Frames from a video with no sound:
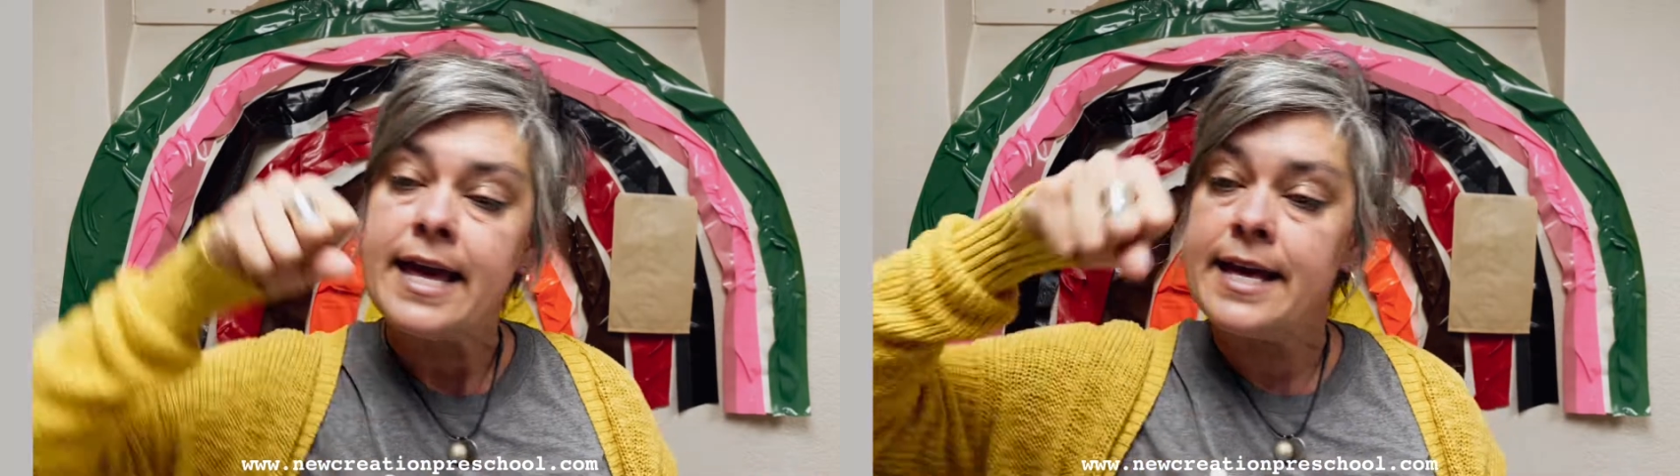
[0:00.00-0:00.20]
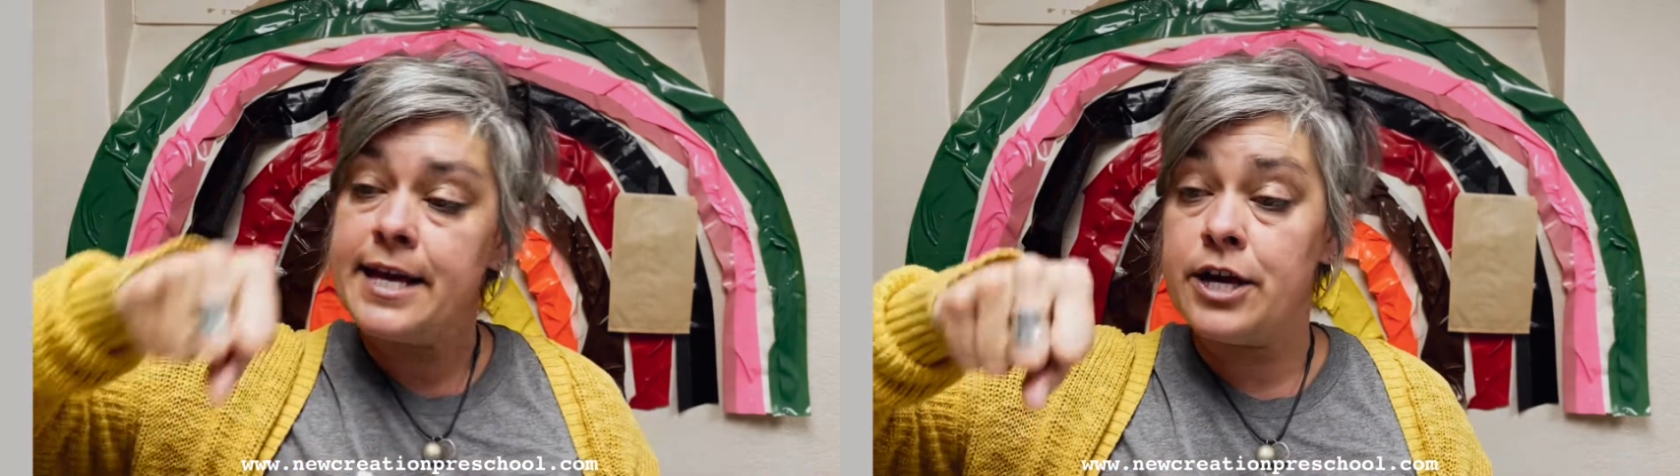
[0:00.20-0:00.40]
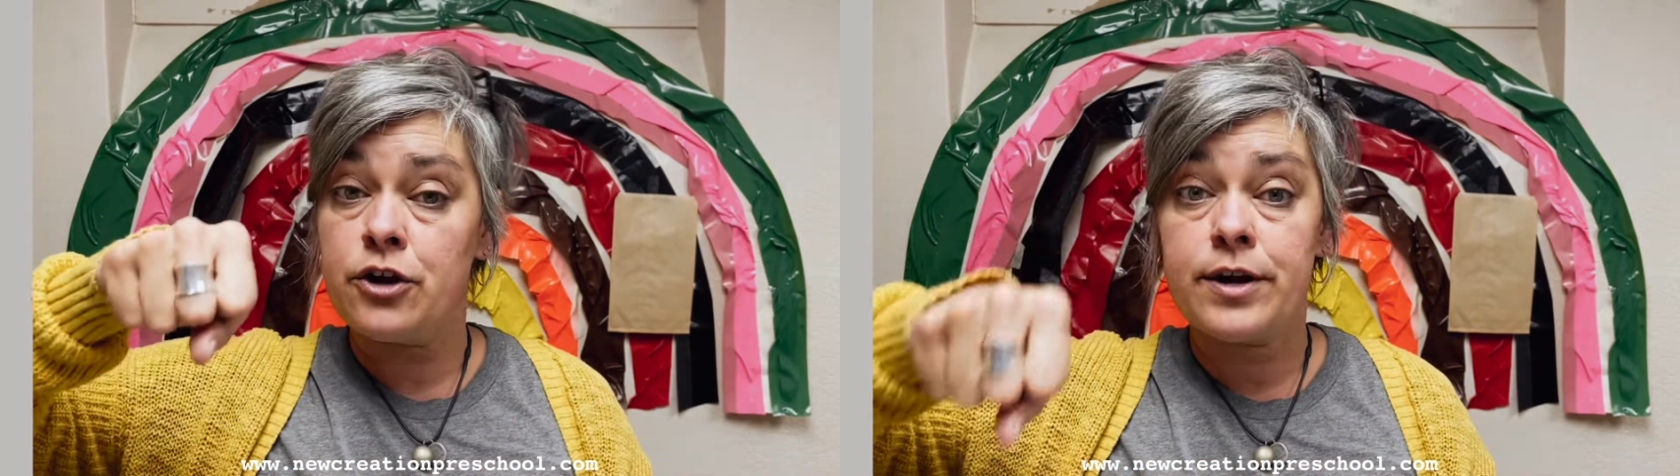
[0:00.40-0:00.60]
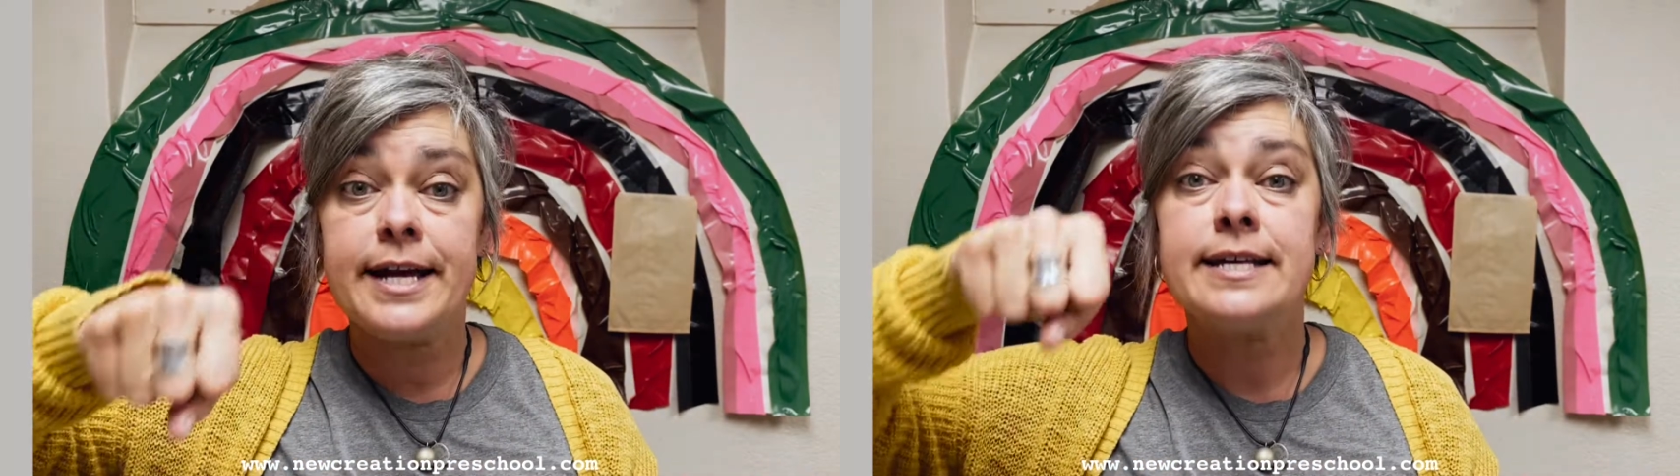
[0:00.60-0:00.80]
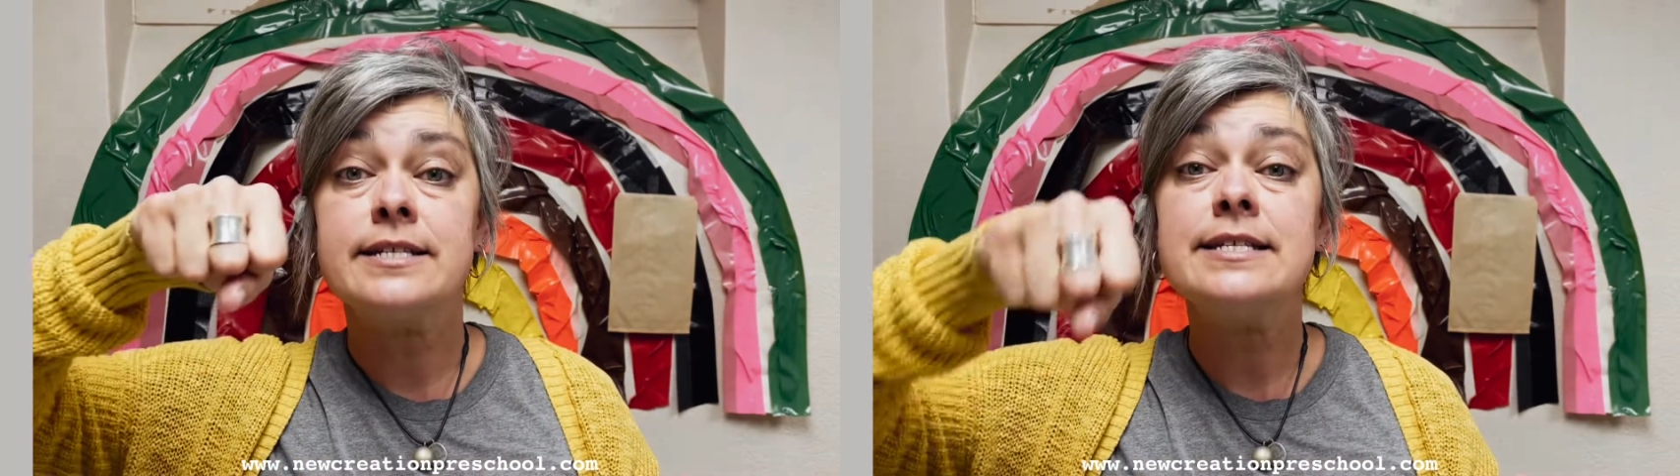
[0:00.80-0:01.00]
Here
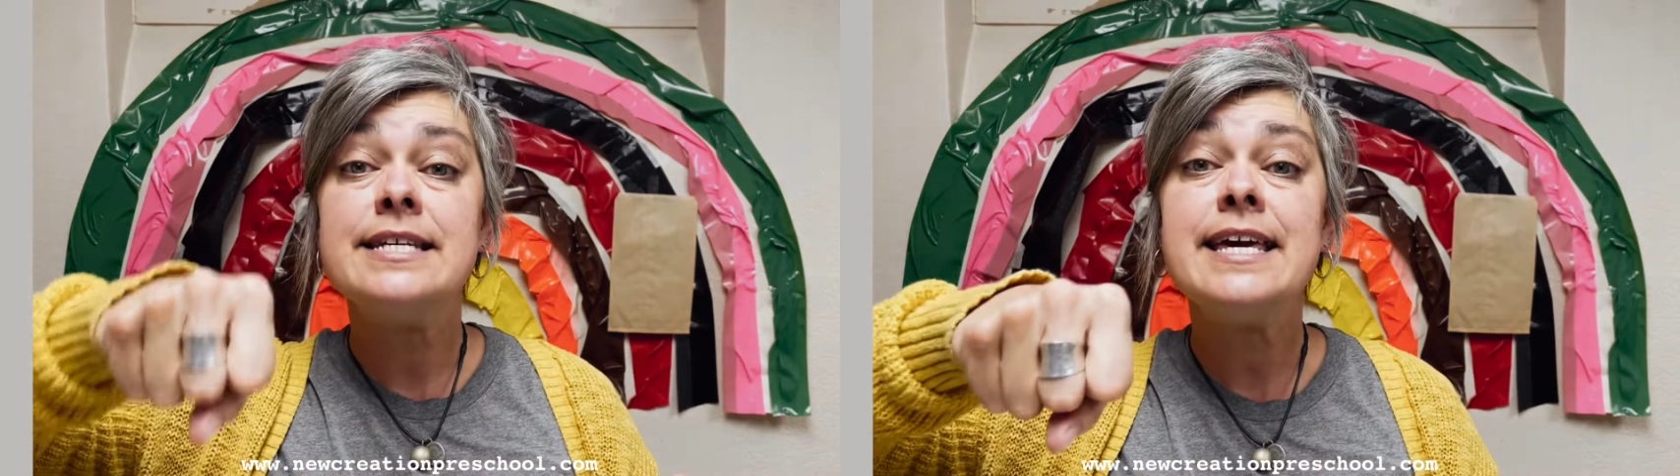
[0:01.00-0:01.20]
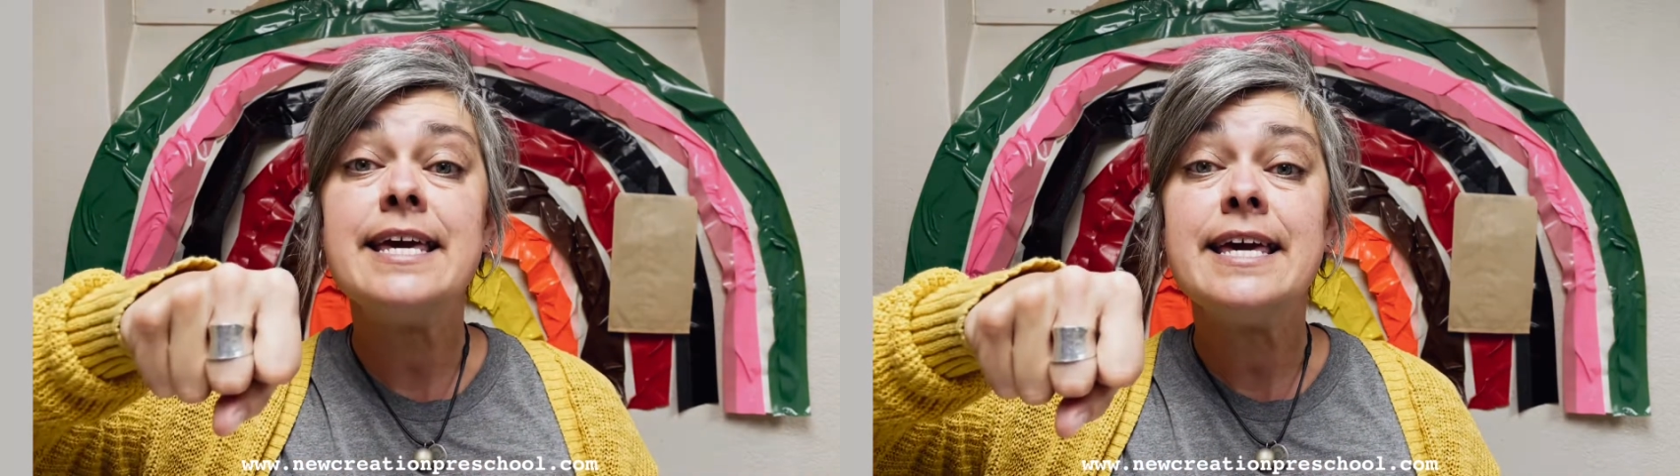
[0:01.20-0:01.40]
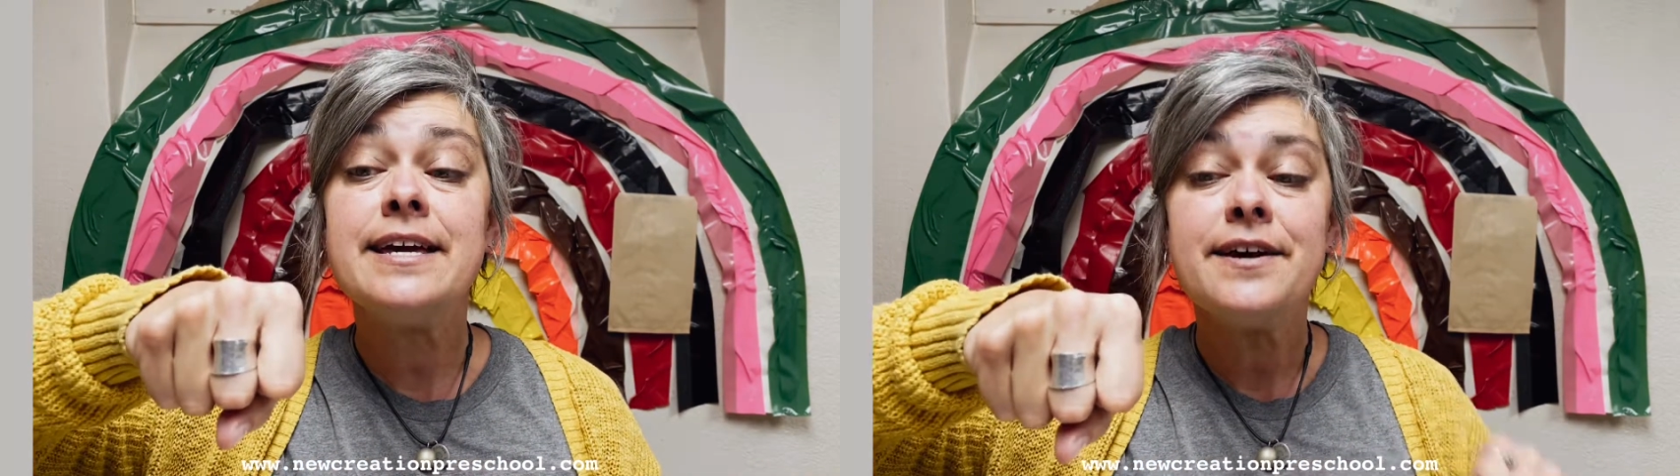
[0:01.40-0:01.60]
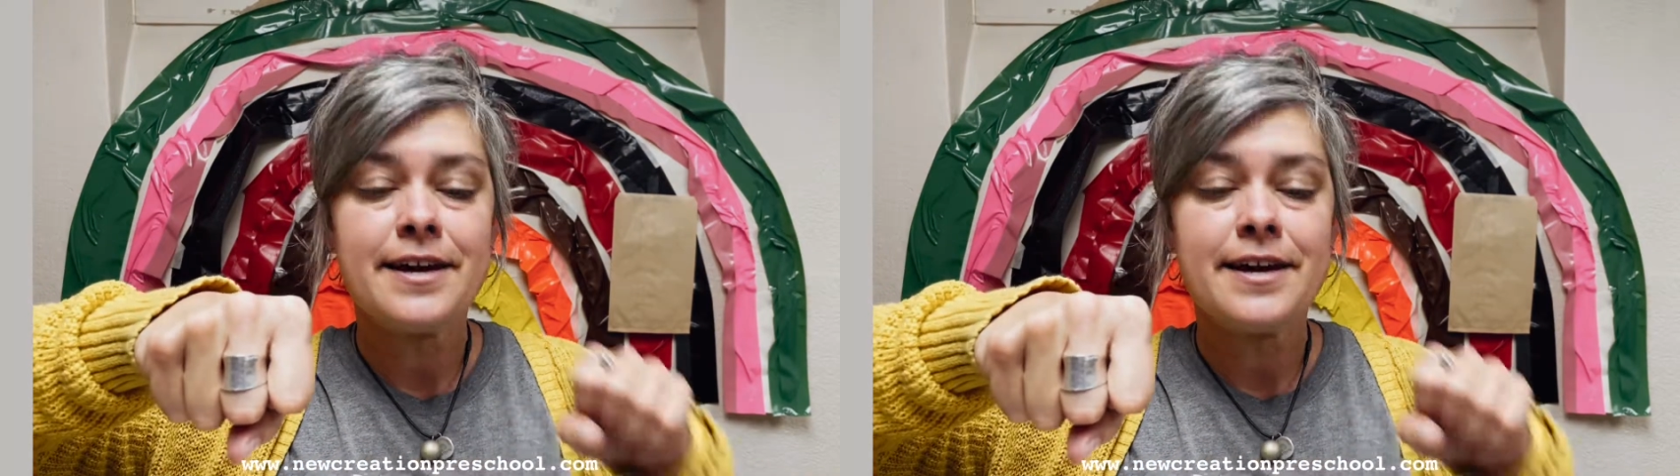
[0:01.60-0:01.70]
is T,